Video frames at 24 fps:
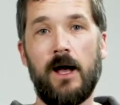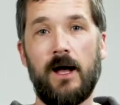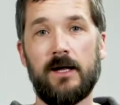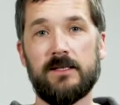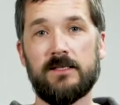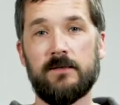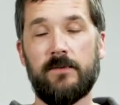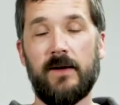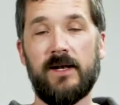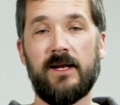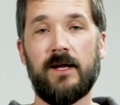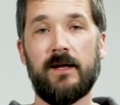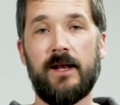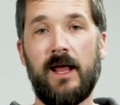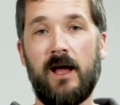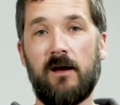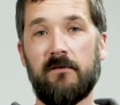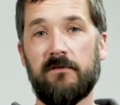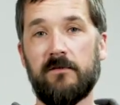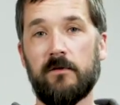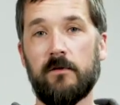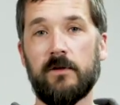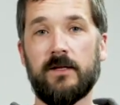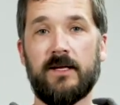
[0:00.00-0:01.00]
Depending on
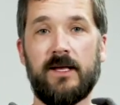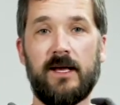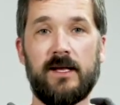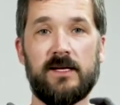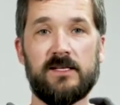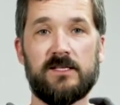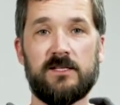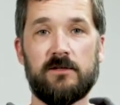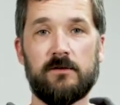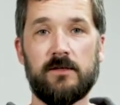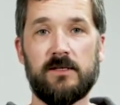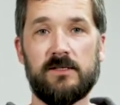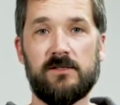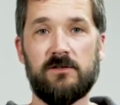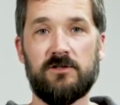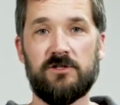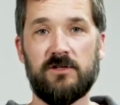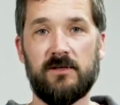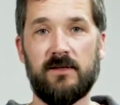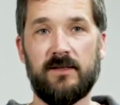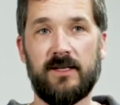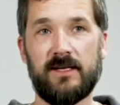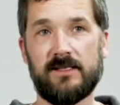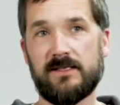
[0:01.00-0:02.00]
how full the canister is,
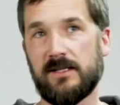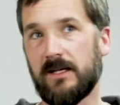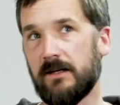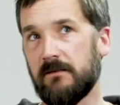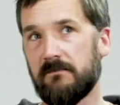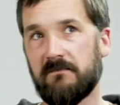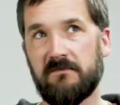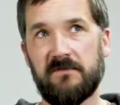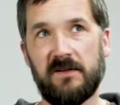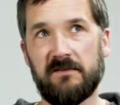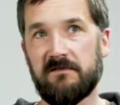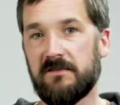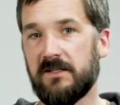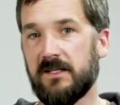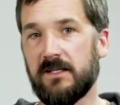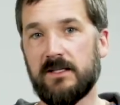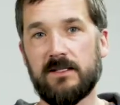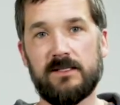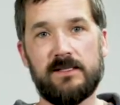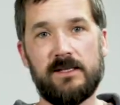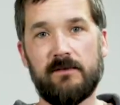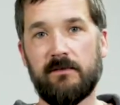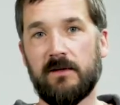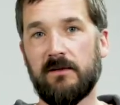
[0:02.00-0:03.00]
usually that's like
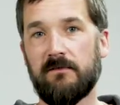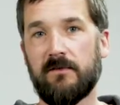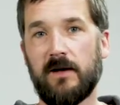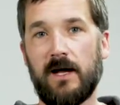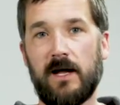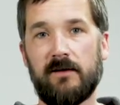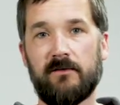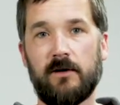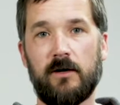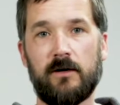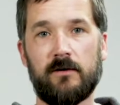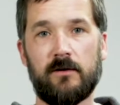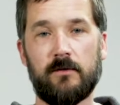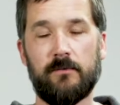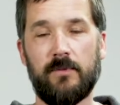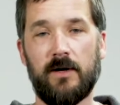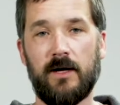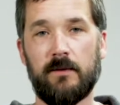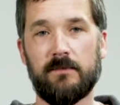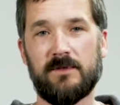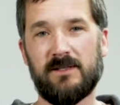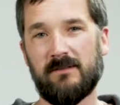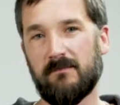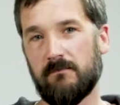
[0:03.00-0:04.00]
50, 75, 100
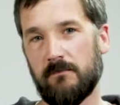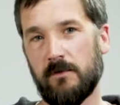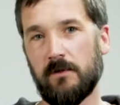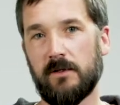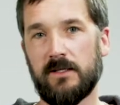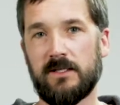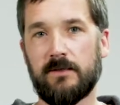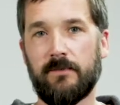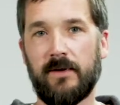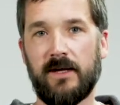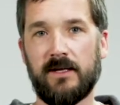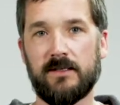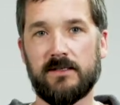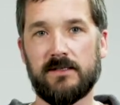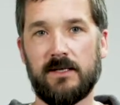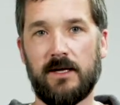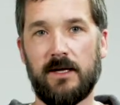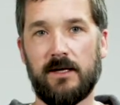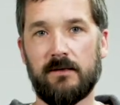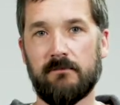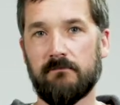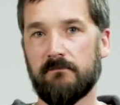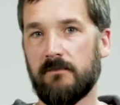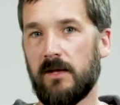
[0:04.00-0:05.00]
pumps. It really depends
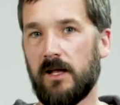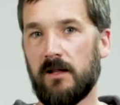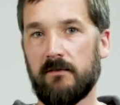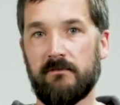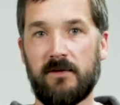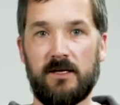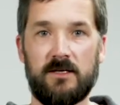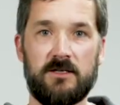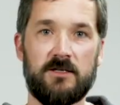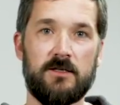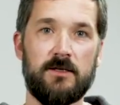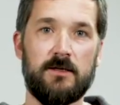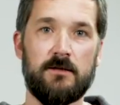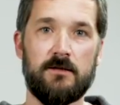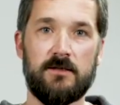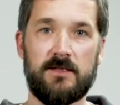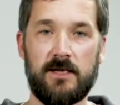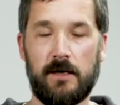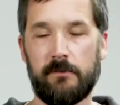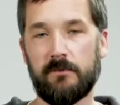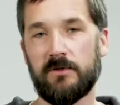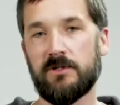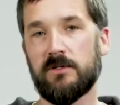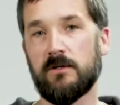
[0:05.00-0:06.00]
on elevation,
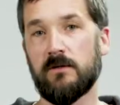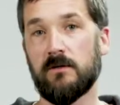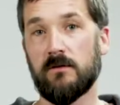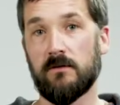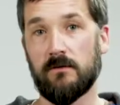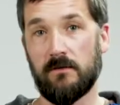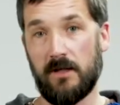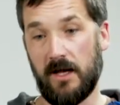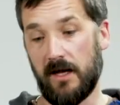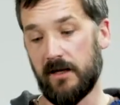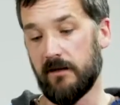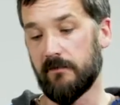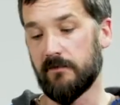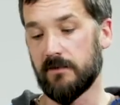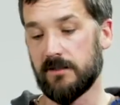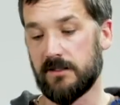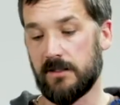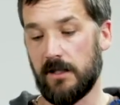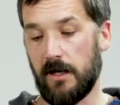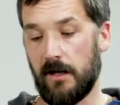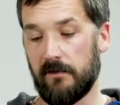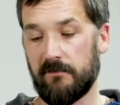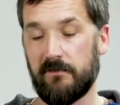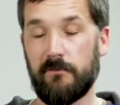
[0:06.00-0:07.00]
temperature, a lot of different
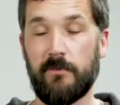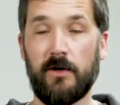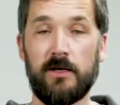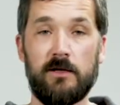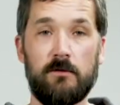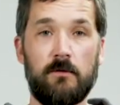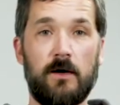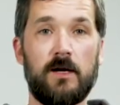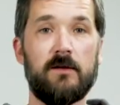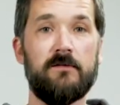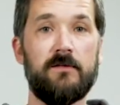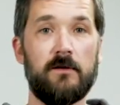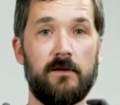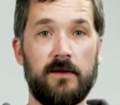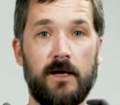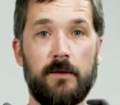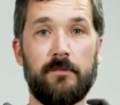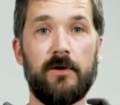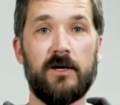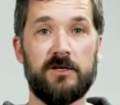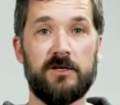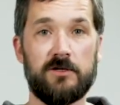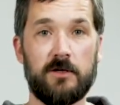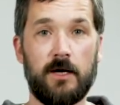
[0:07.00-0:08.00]
stuff. But you want to feel
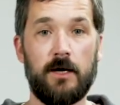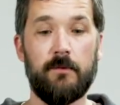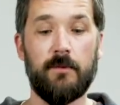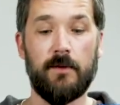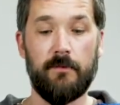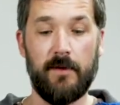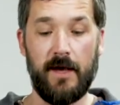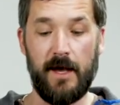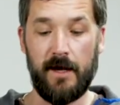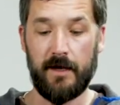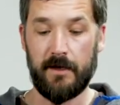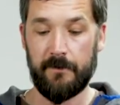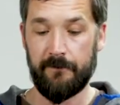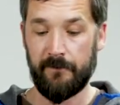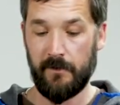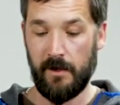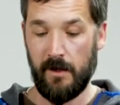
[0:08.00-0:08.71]
that pressure coming back.